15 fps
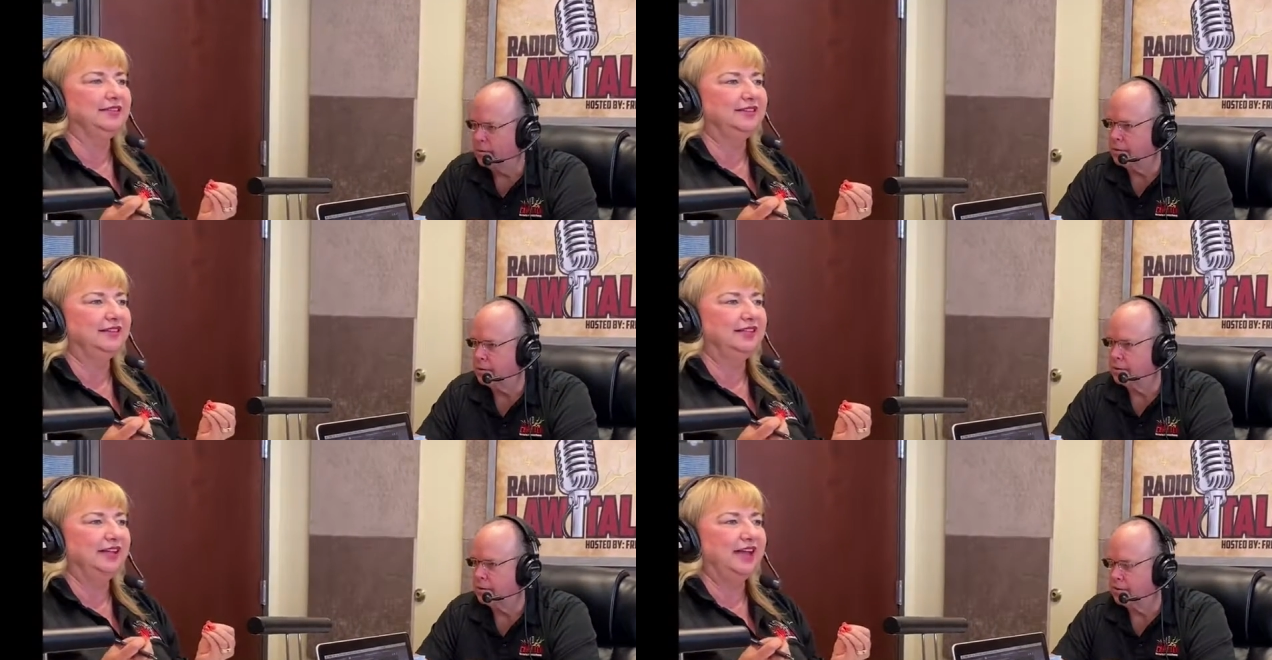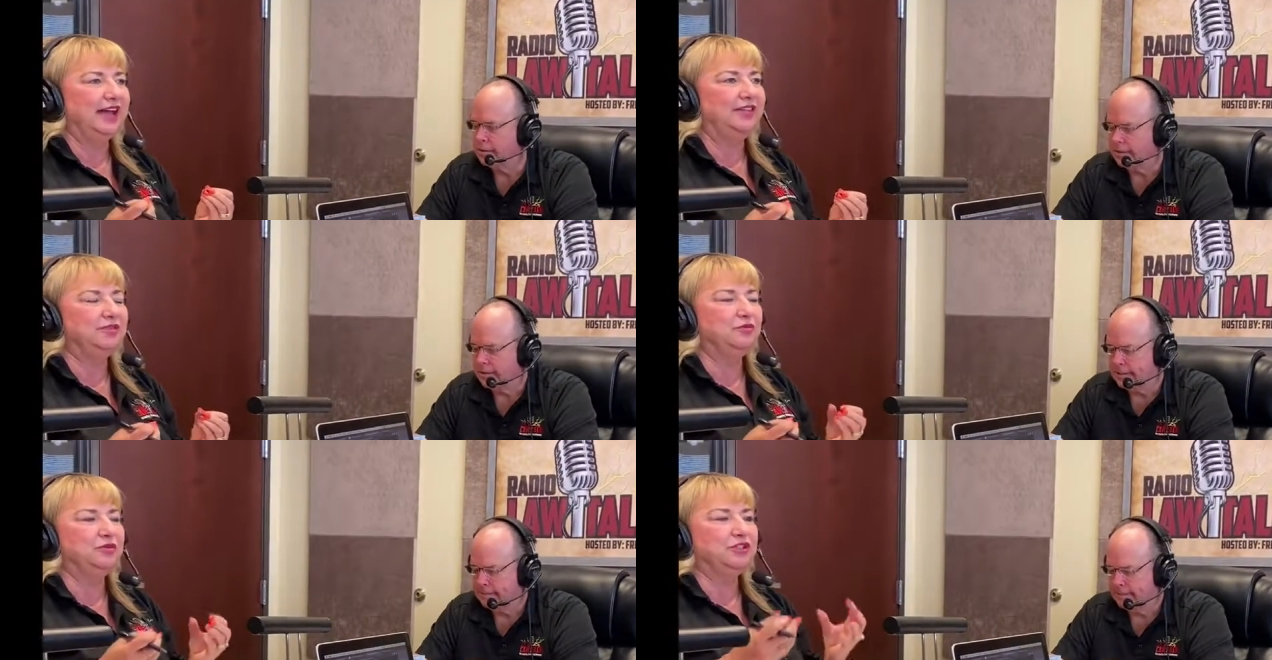Speaker 1: That's right.
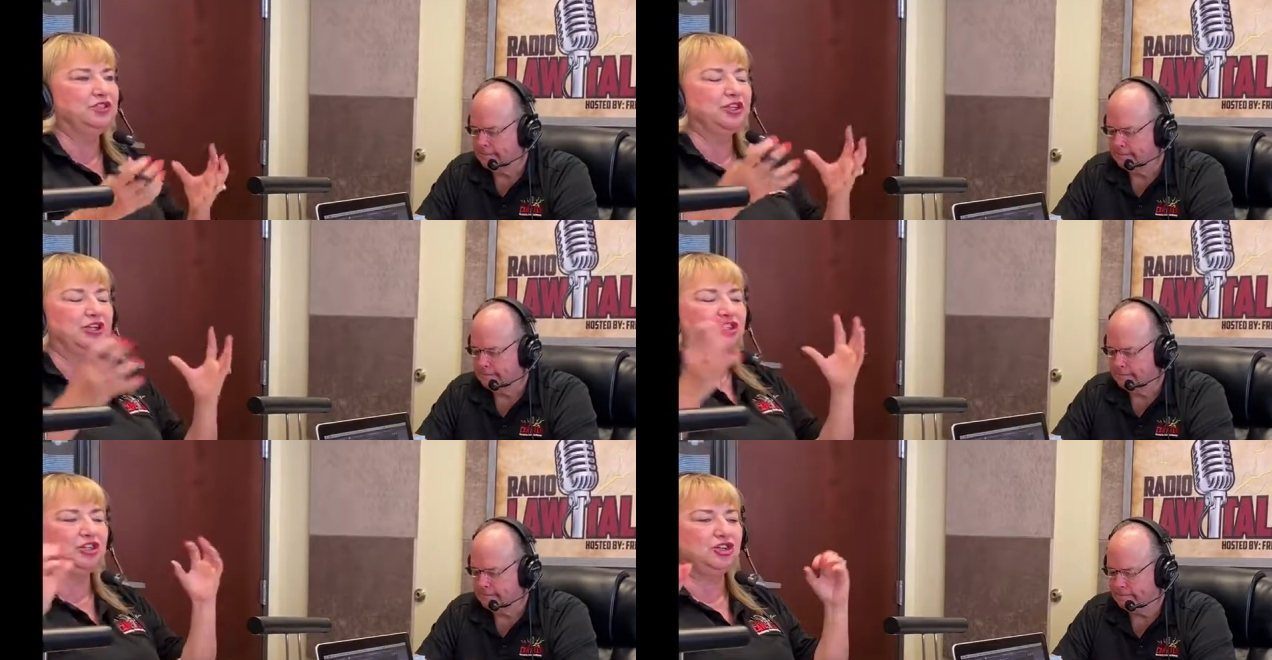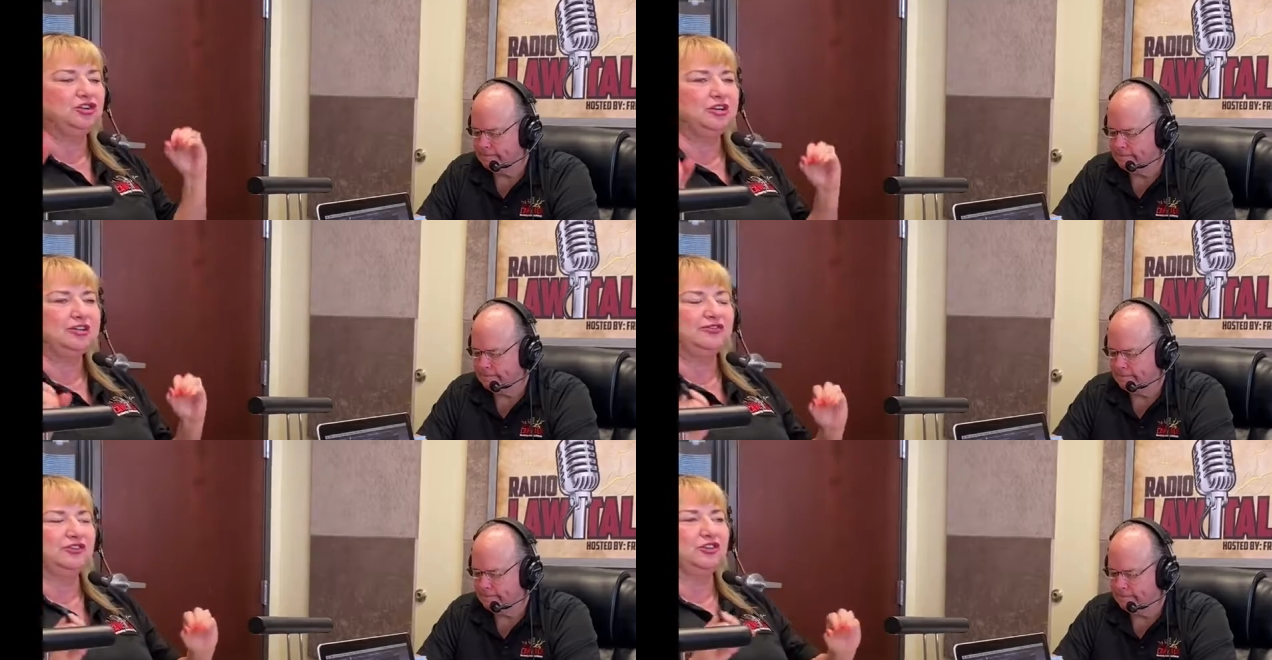And then when Judge
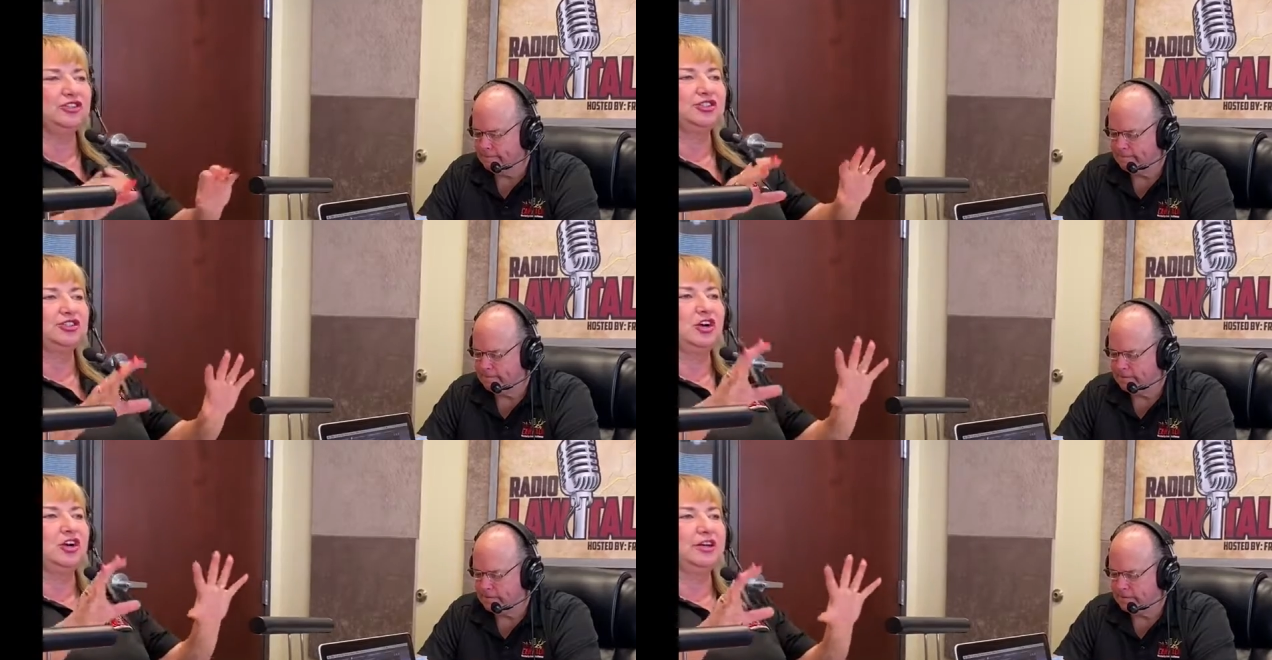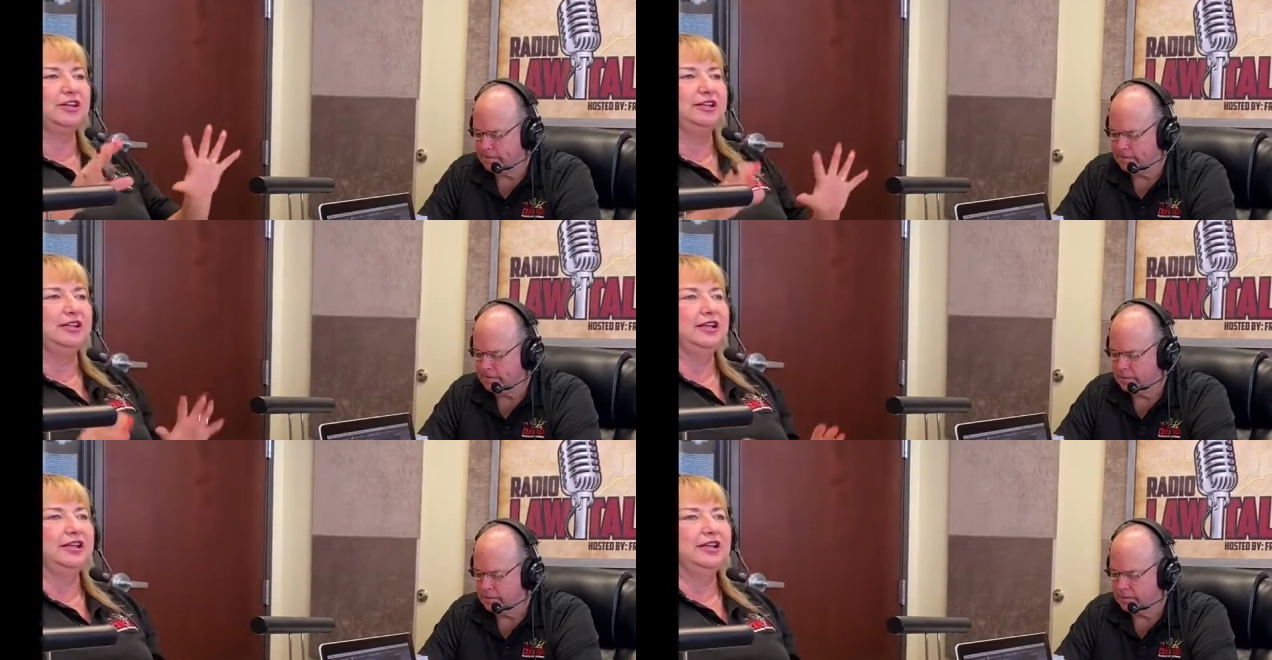Judy first
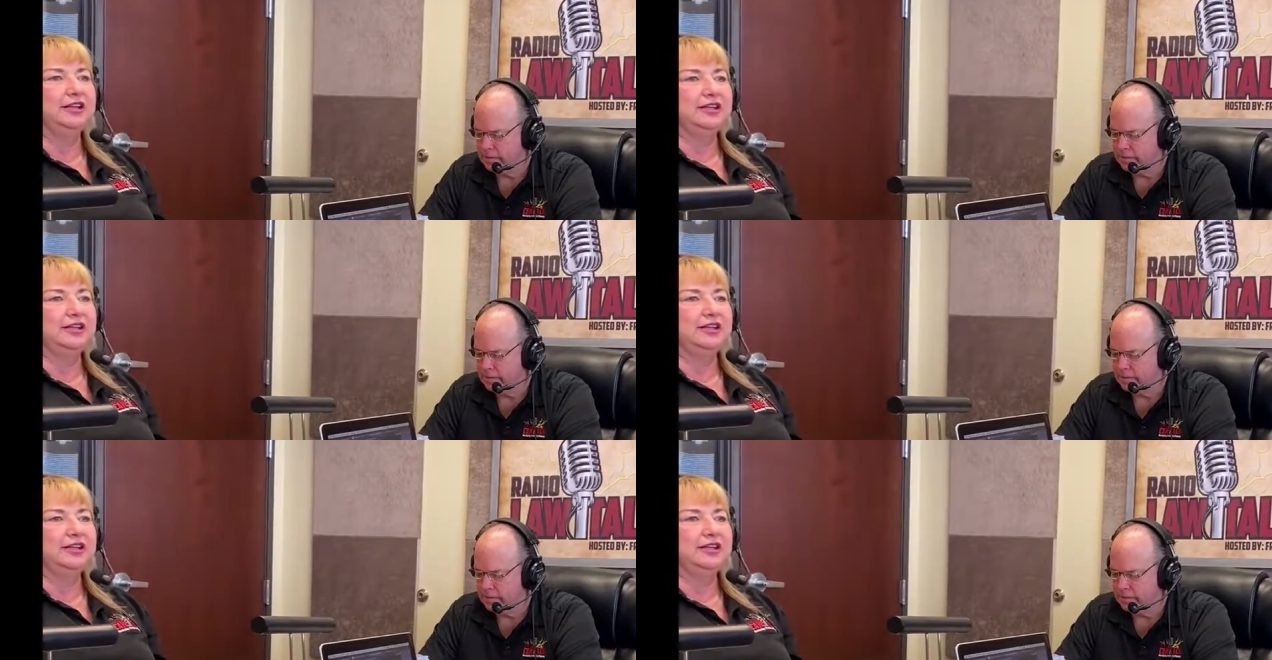started,